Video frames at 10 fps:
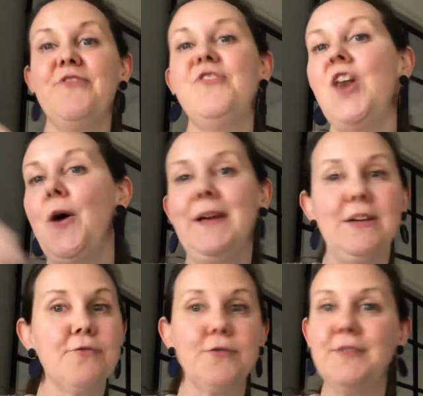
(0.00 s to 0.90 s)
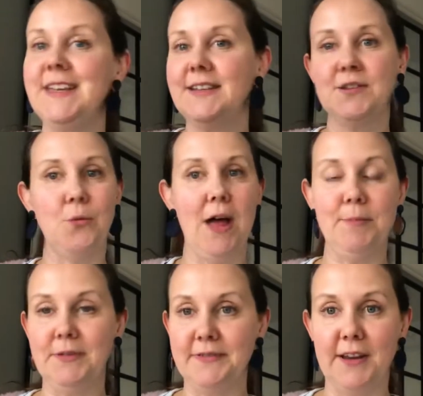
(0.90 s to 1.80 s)
flowing through the
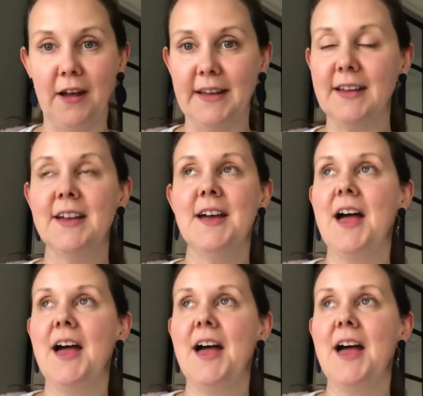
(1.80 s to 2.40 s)
interweb, if you like,